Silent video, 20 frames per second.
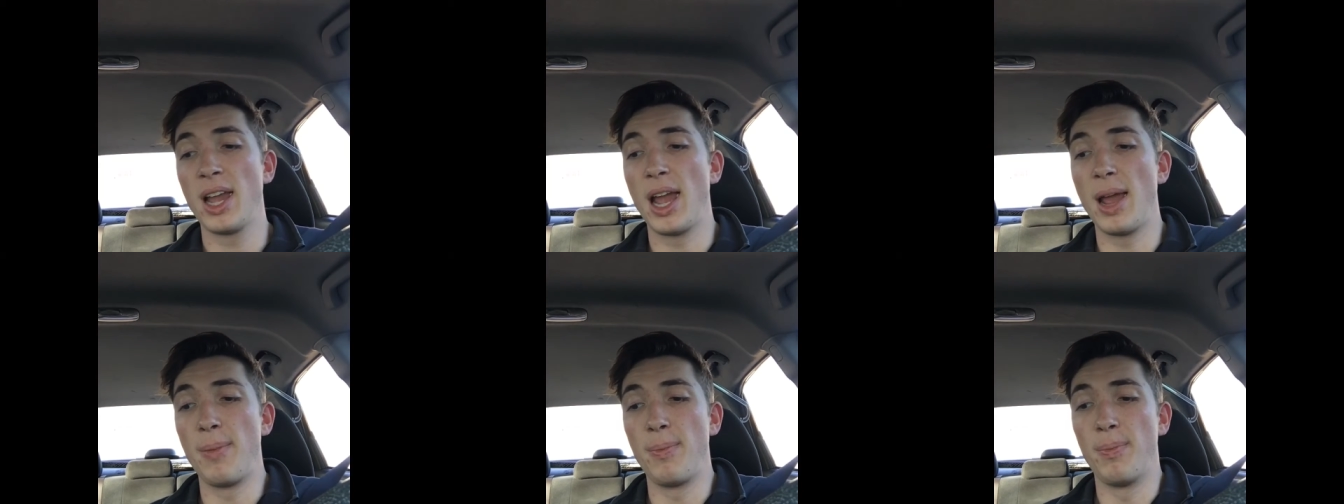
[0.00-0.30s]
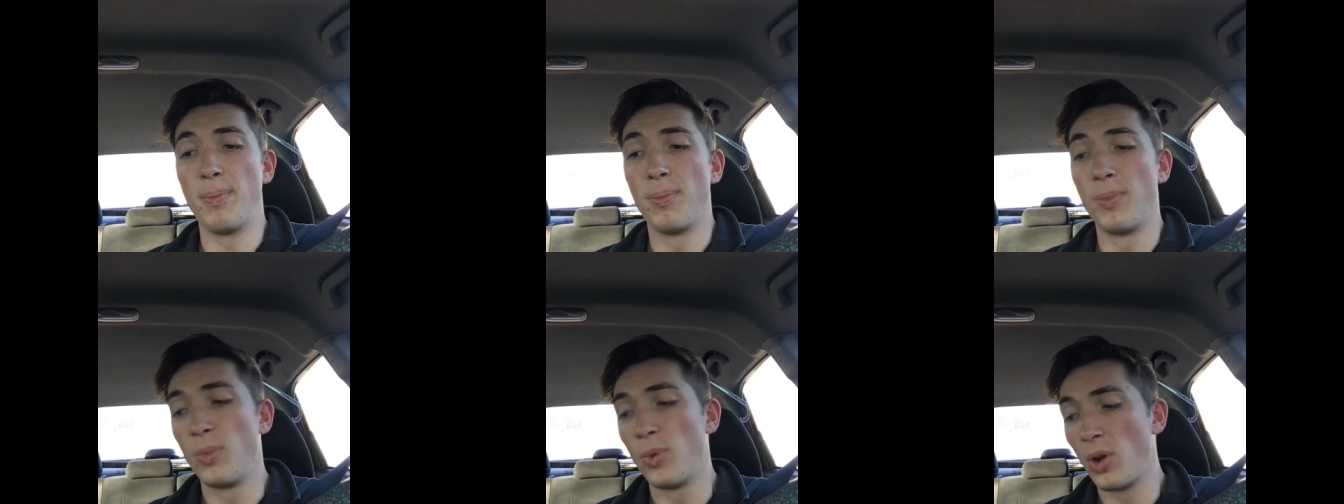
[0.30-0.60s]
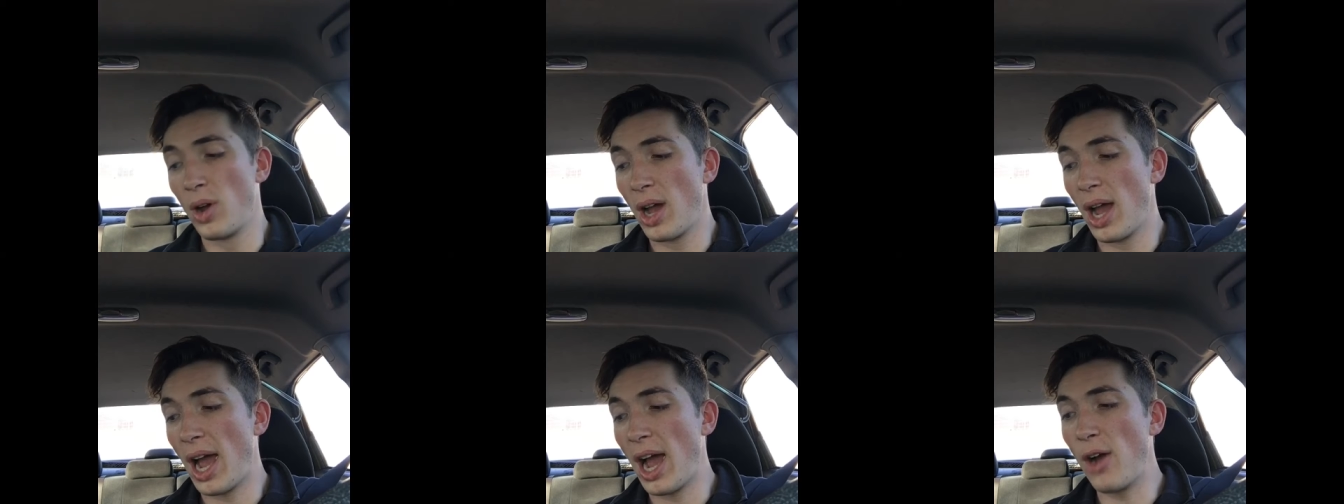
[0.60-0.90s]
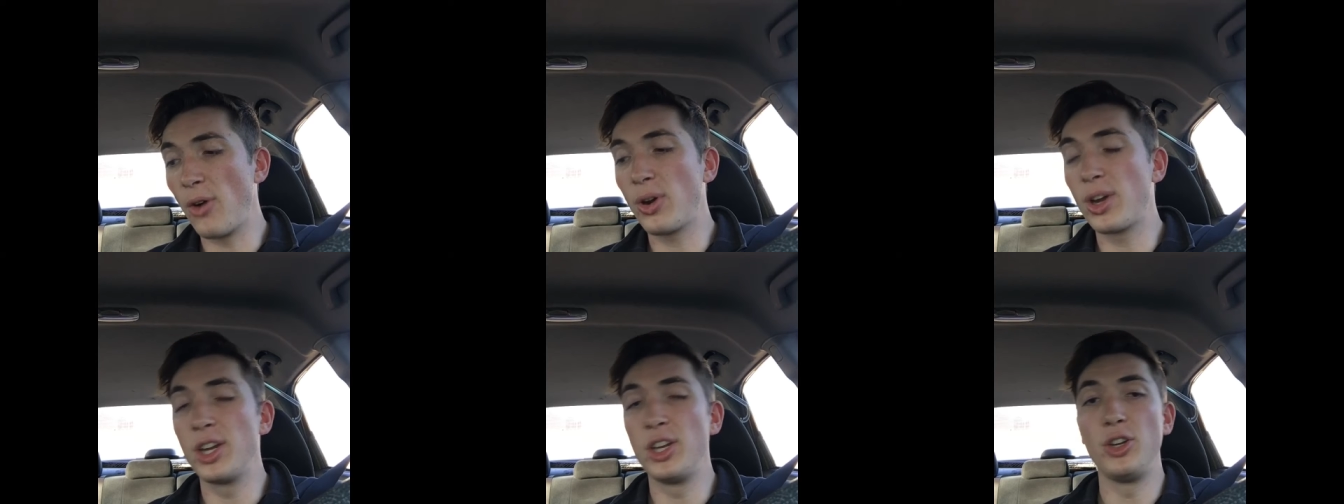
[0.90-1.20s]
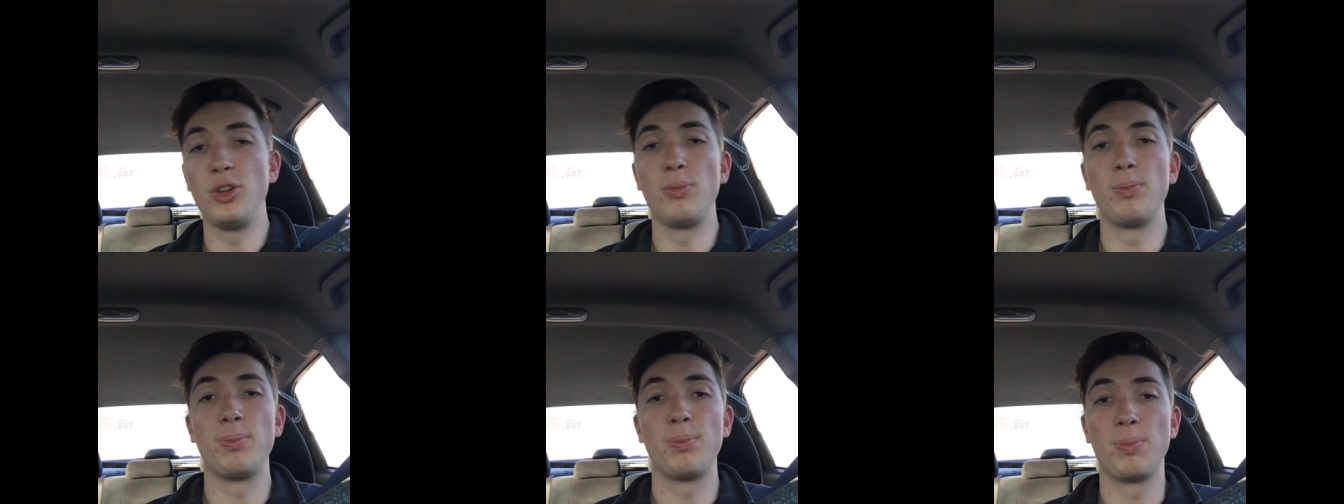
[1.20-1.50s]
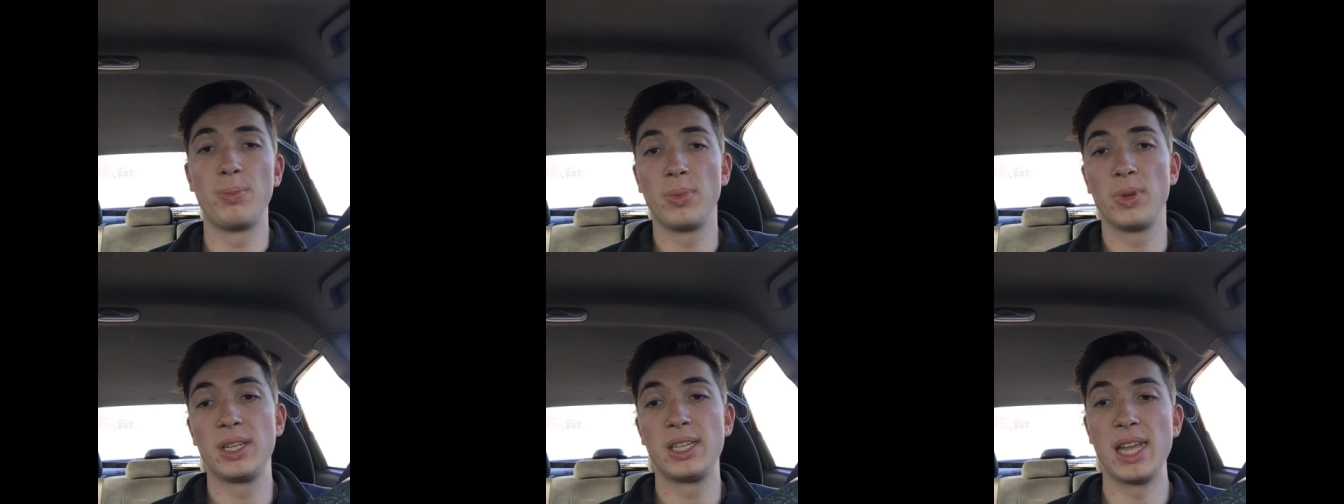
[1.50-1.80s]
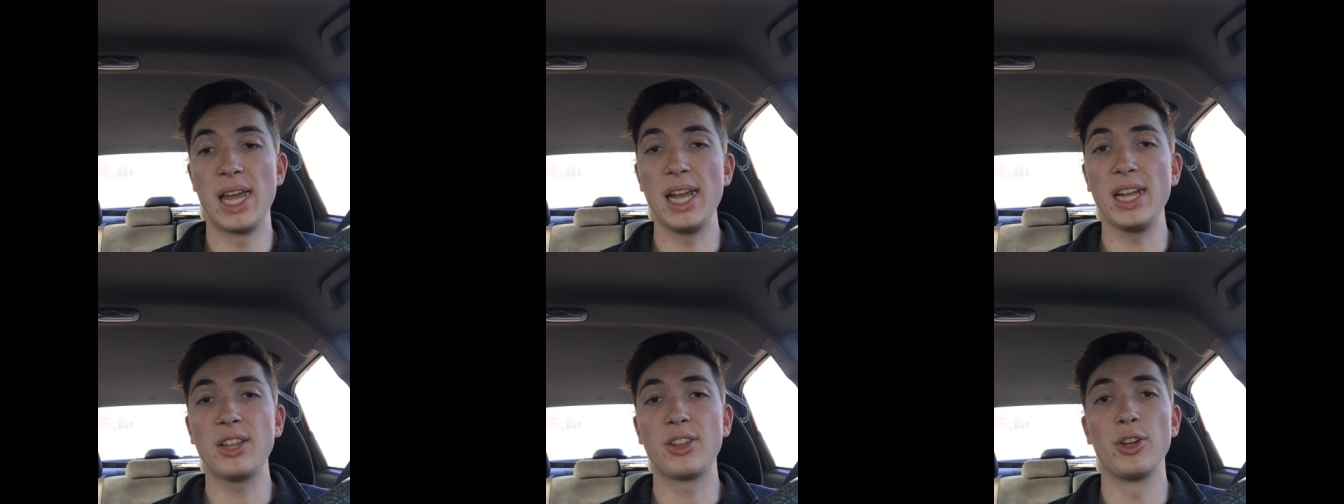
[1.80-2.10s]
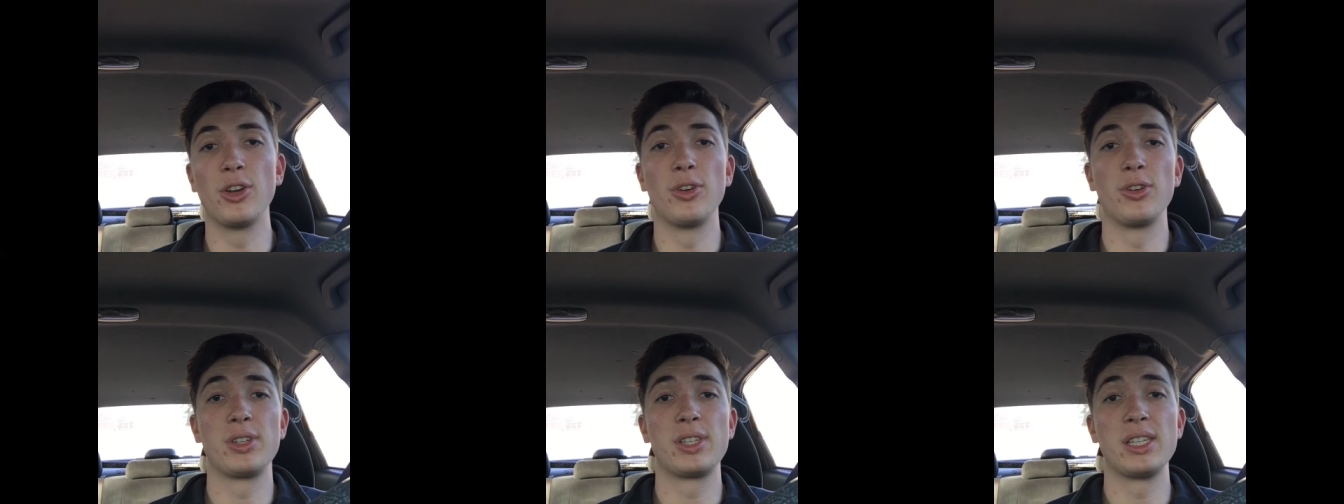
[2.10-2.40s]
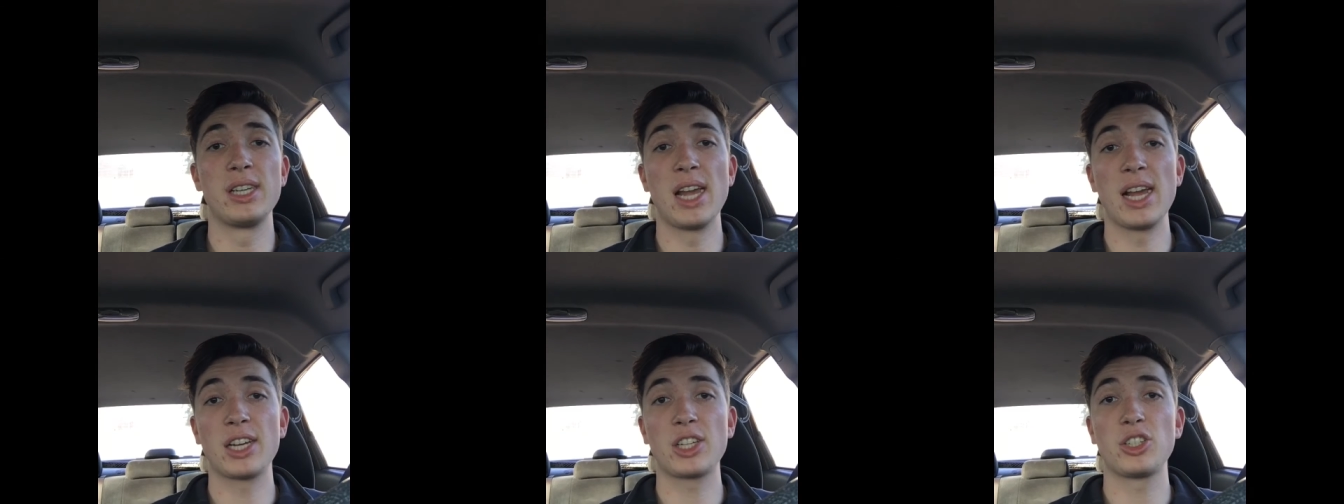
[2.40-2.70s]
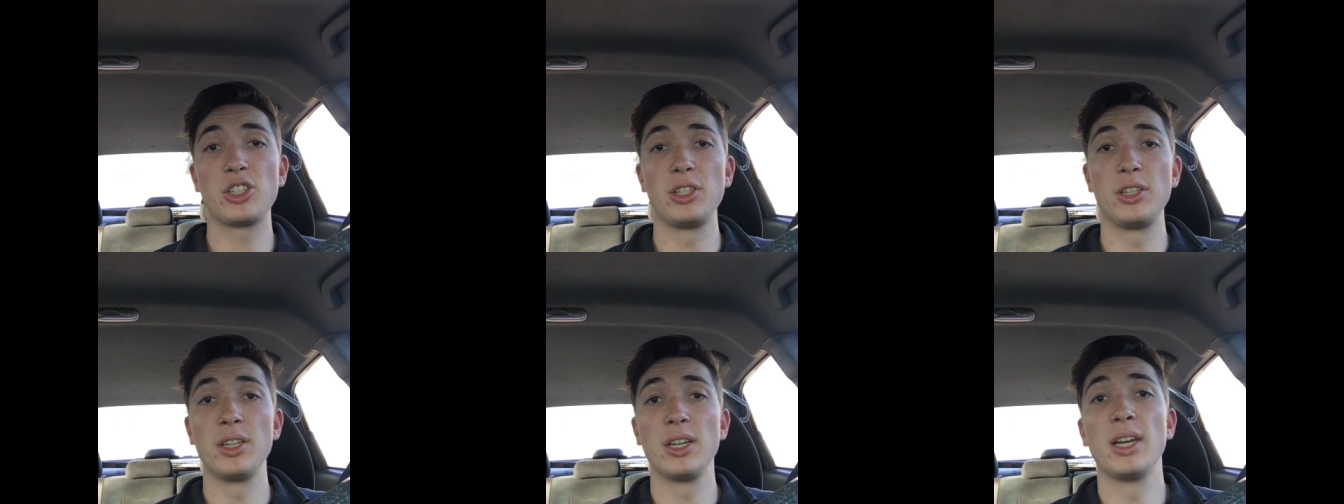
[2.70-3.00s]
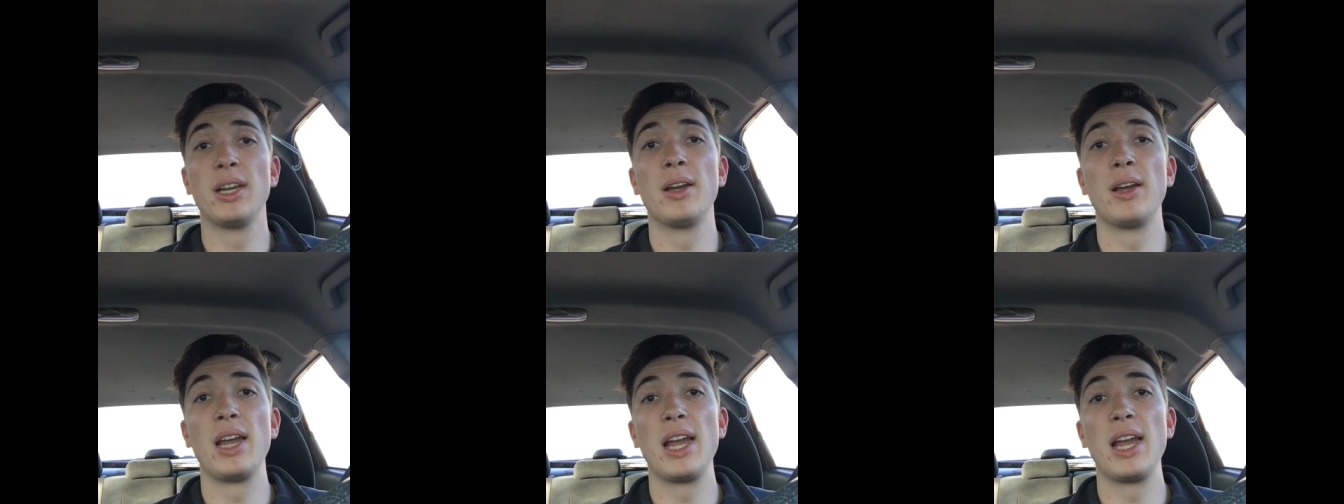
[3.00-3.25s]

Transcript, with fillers: And how can you take those and actually